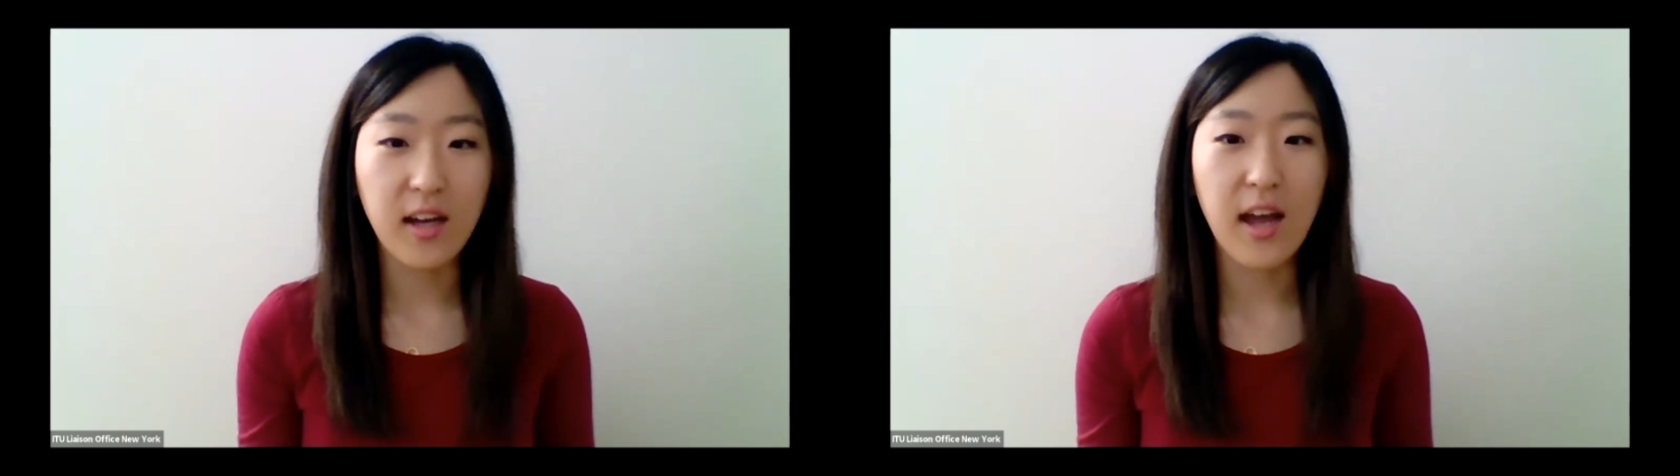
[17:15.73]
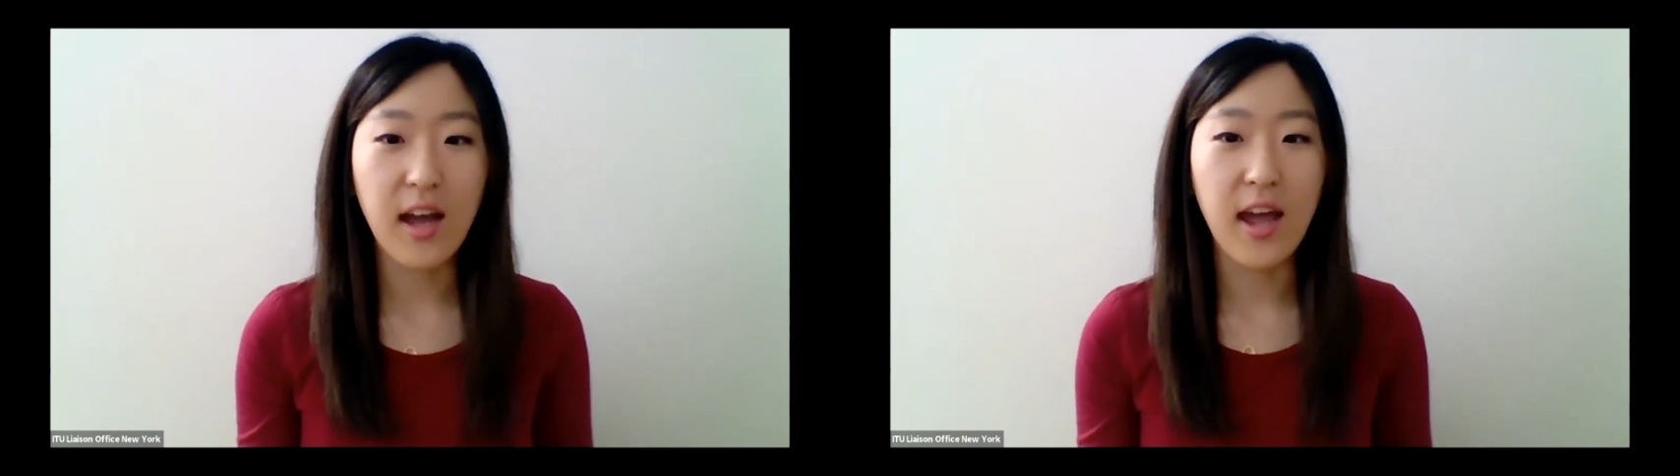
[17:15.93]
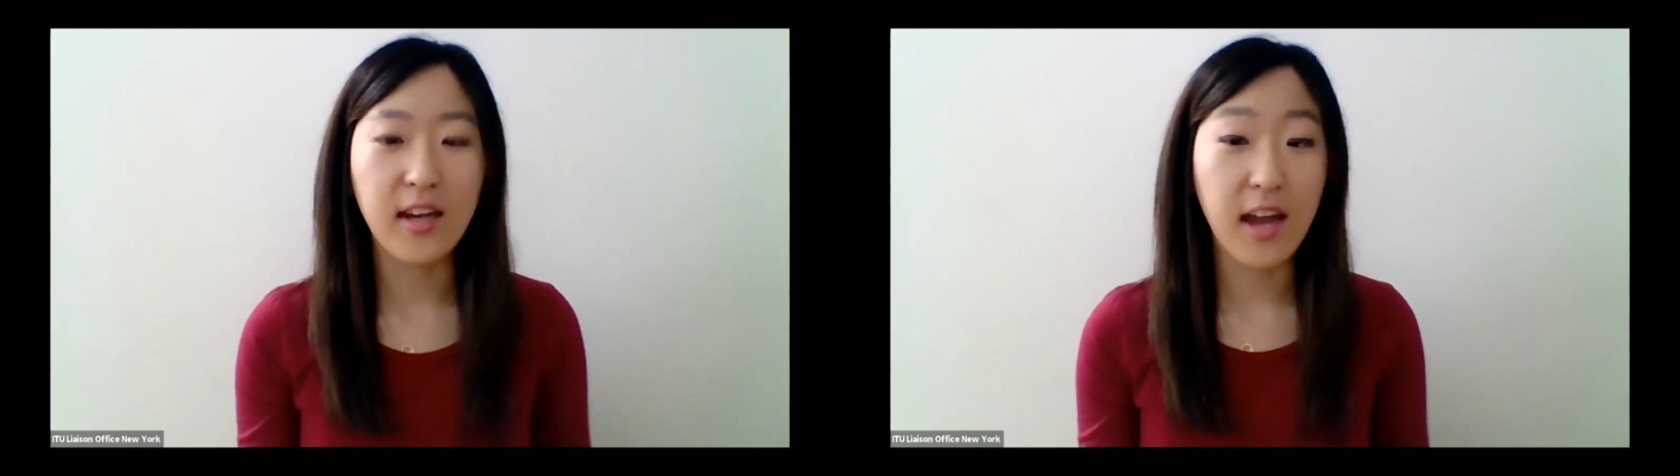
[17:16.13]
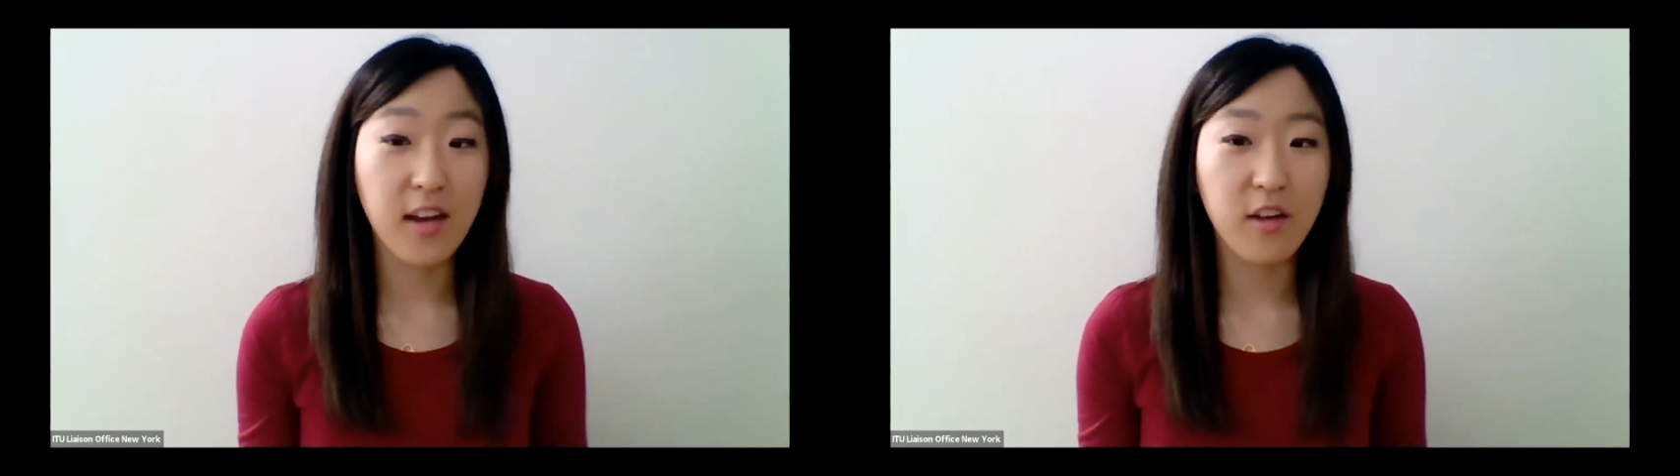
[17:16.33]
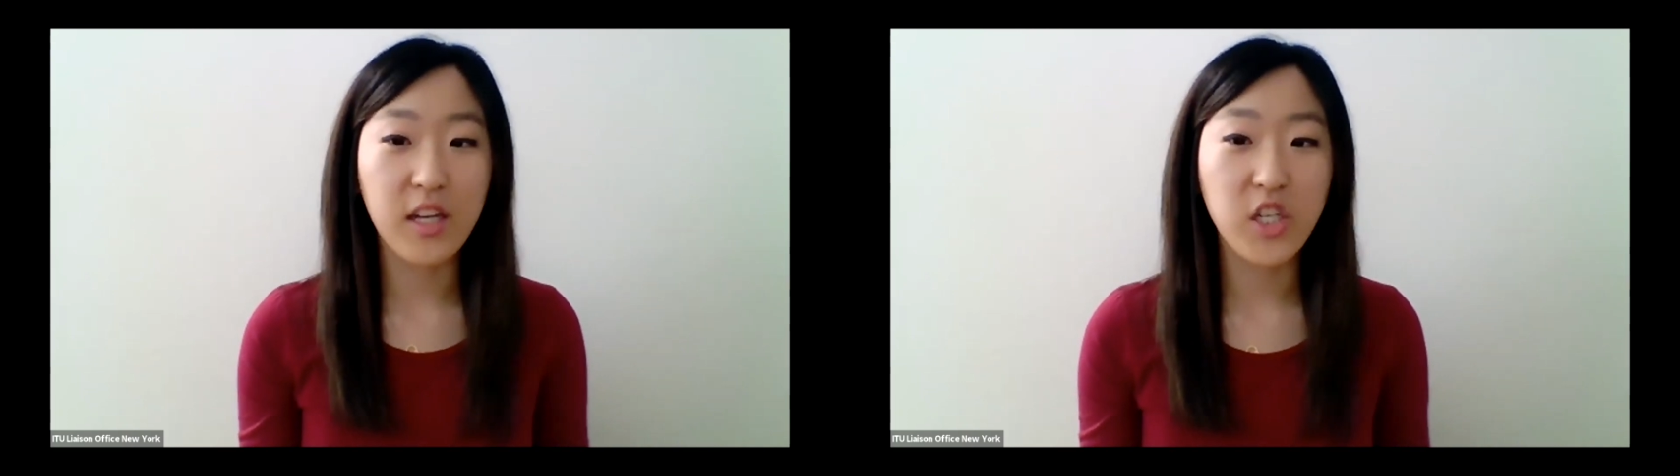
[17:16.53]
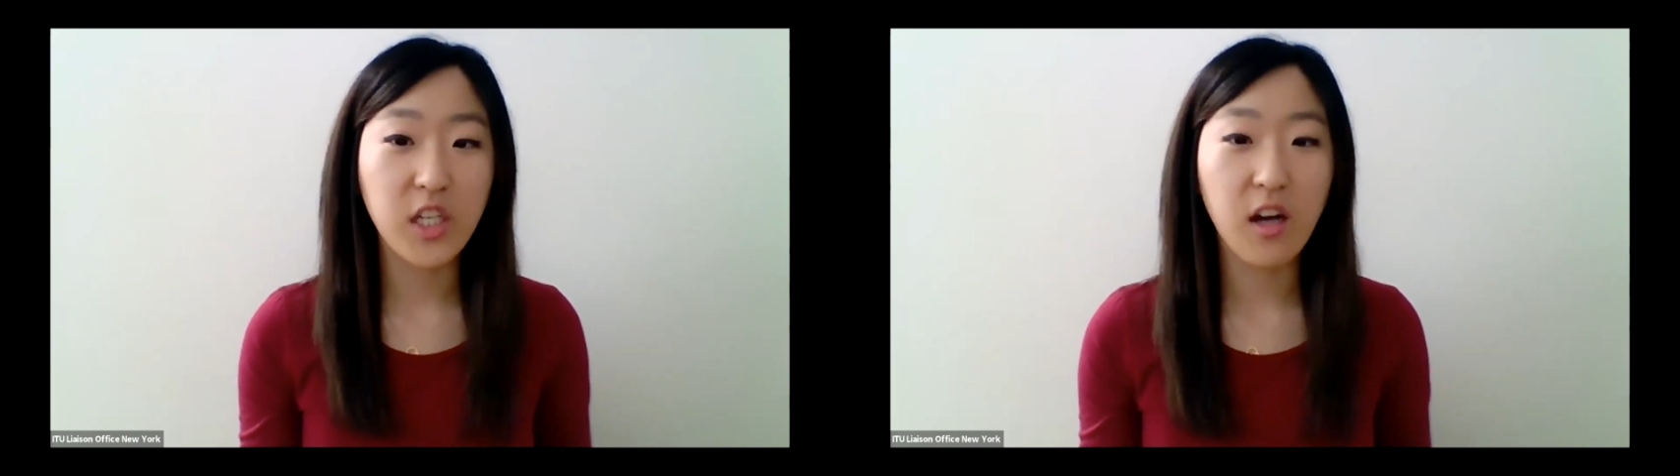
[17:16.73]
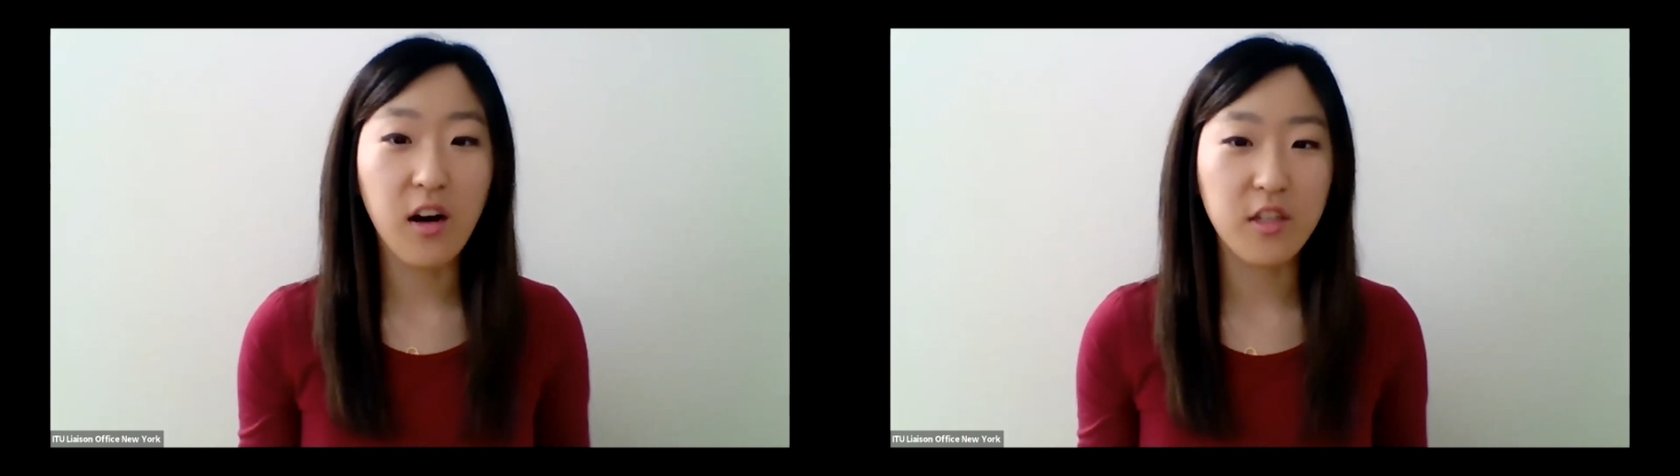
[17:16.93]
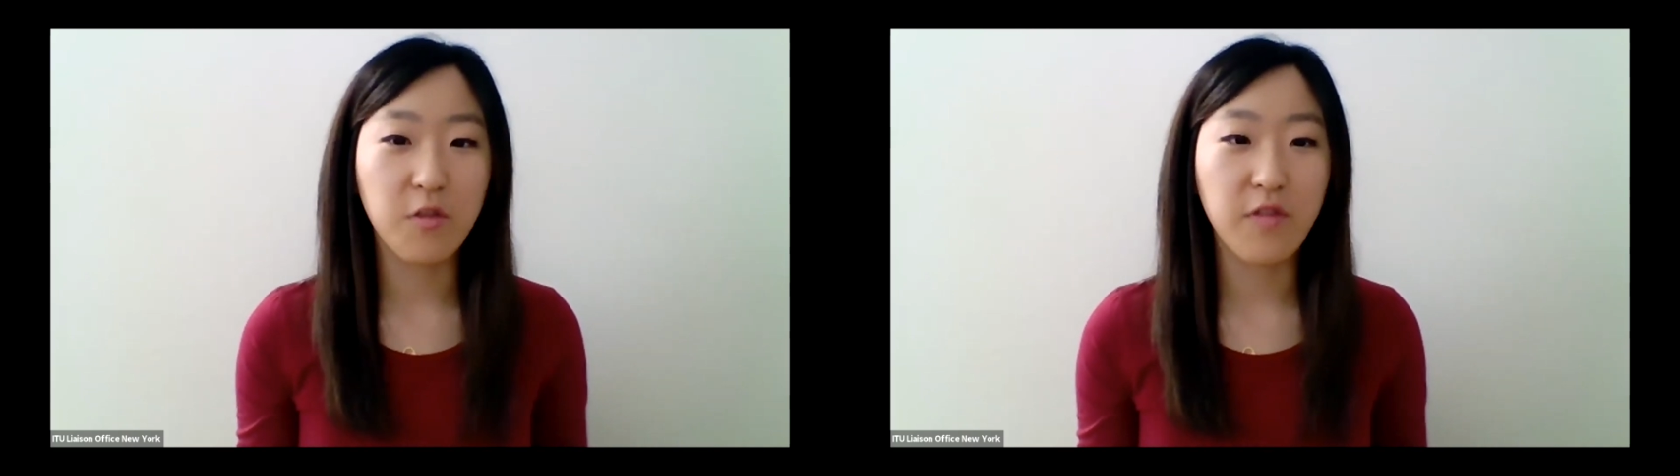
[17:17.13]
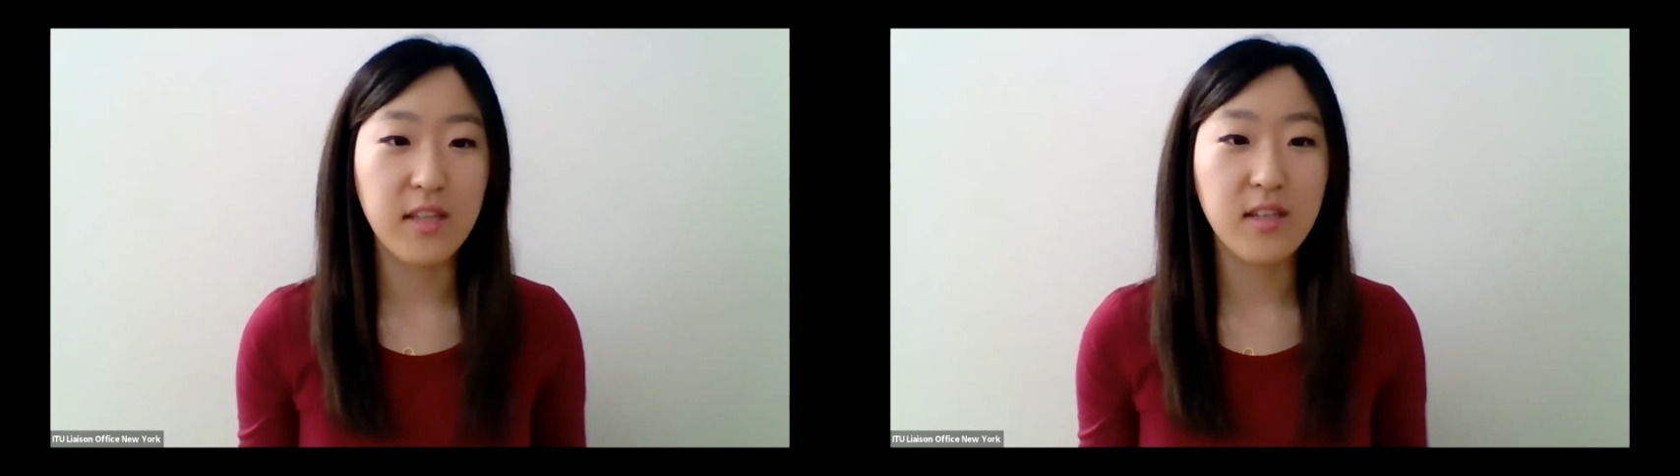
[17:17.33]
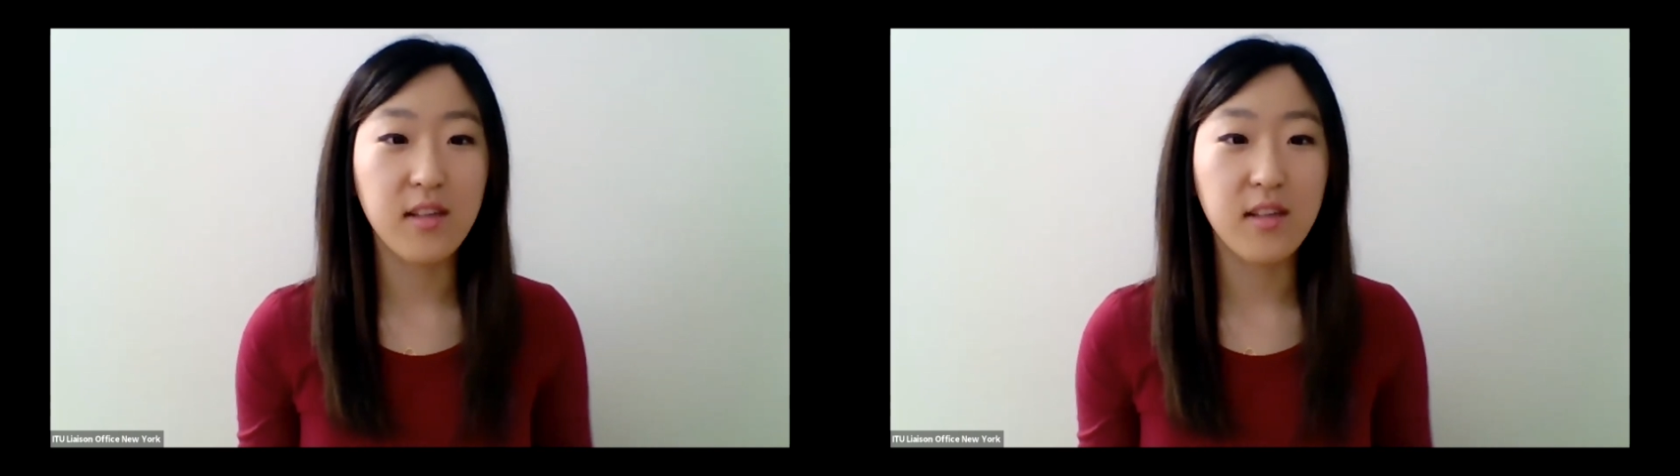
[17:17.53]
and I know that she also faced